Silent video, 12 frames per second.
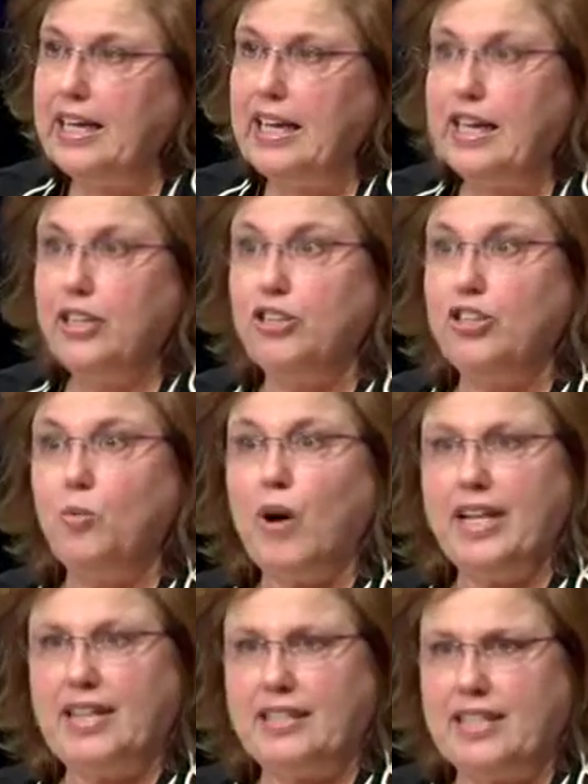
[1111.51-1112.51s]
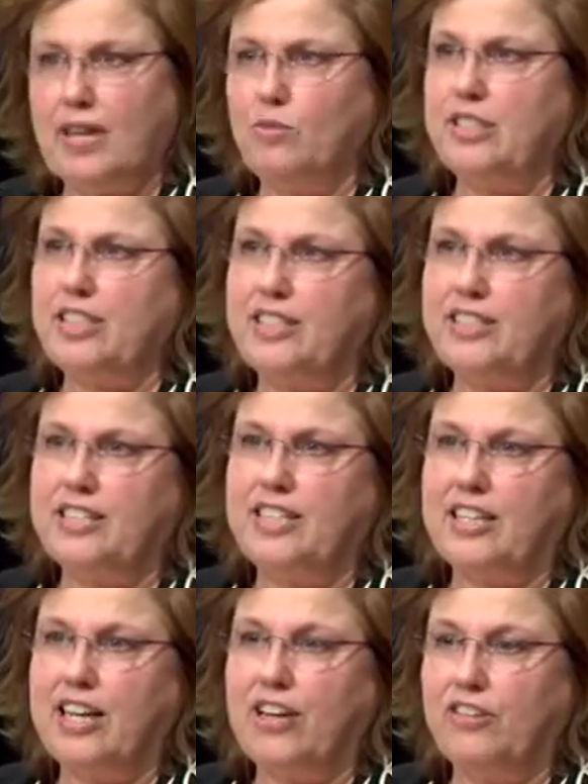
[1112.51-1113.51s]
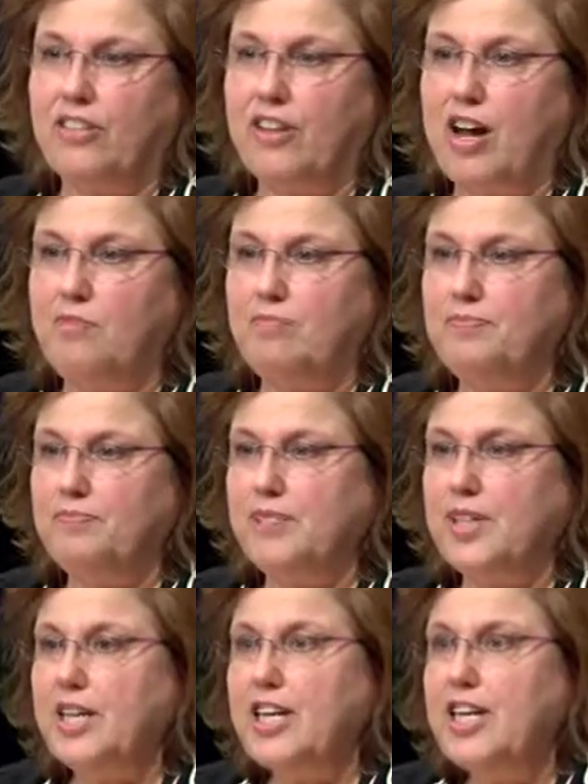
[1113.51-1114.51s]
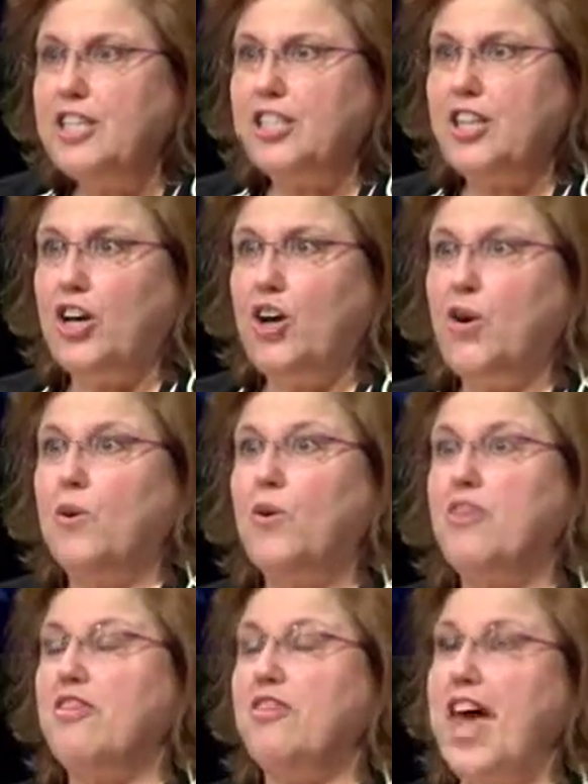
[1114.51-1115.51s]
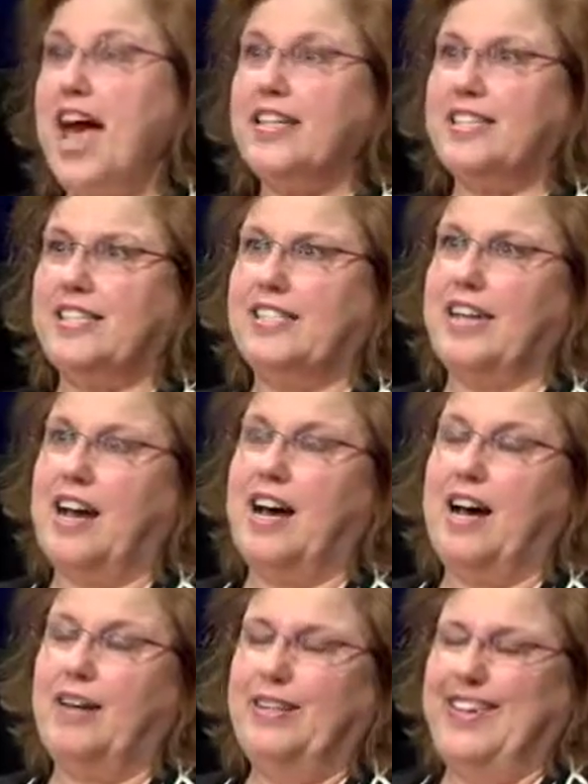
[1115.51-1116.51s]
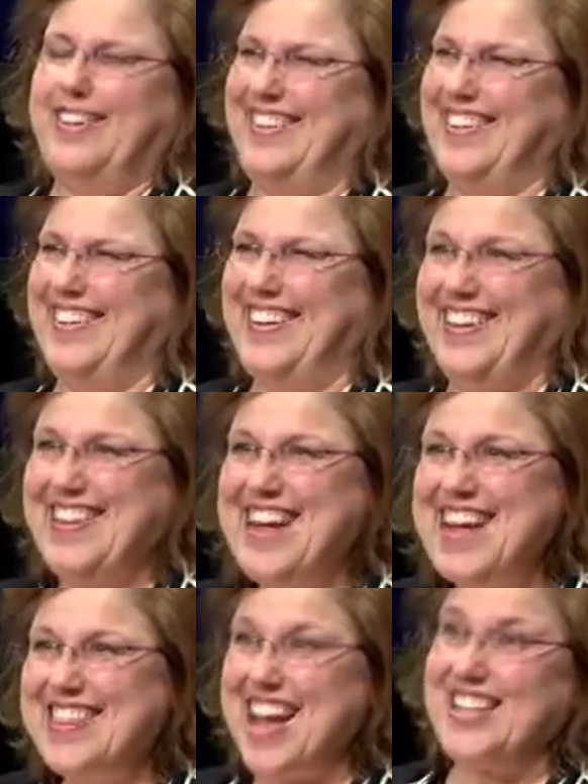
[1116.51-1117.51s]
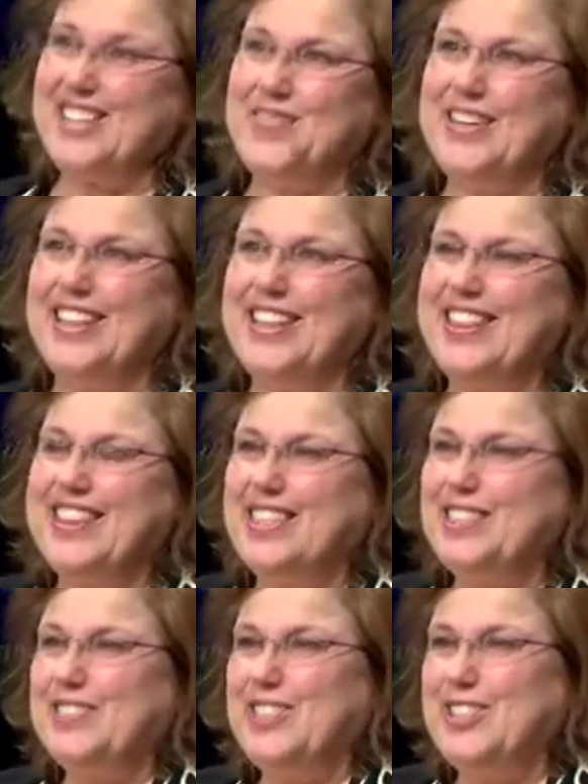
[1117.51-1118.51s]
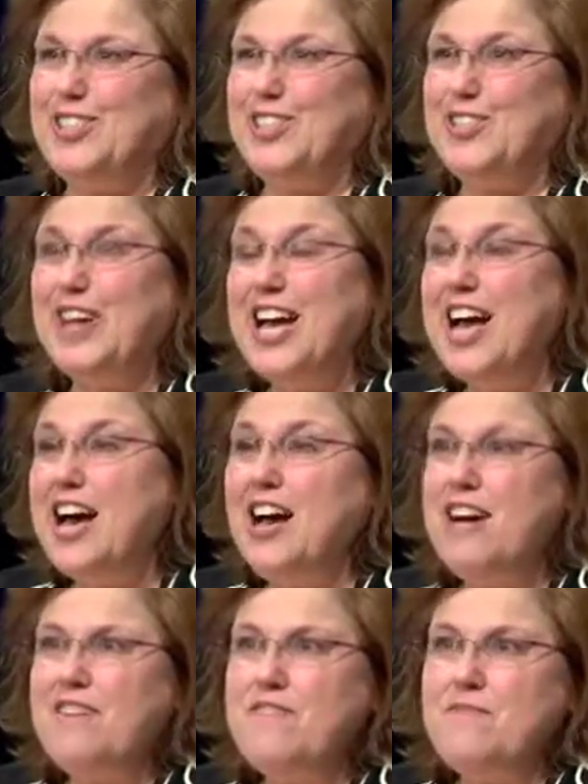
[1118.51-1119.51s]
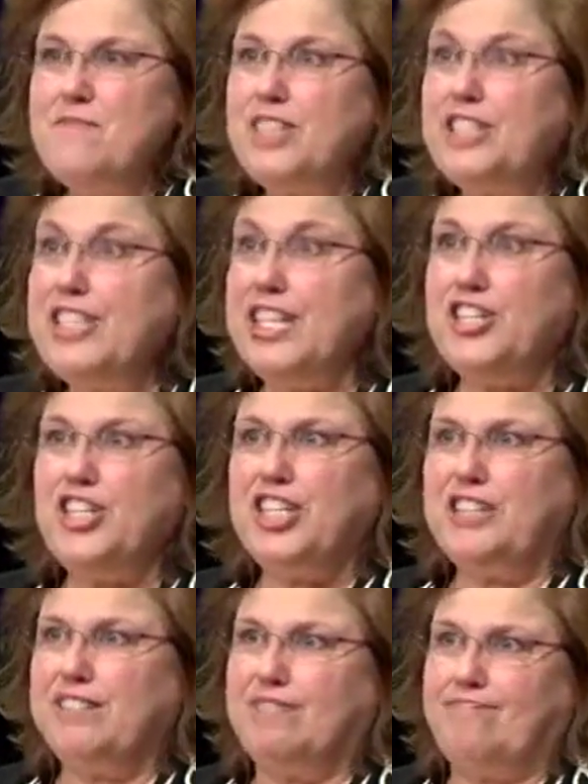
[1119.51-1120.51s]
in her 20s that was still sucking her thumb. So that's, that's one of the things we do. Digit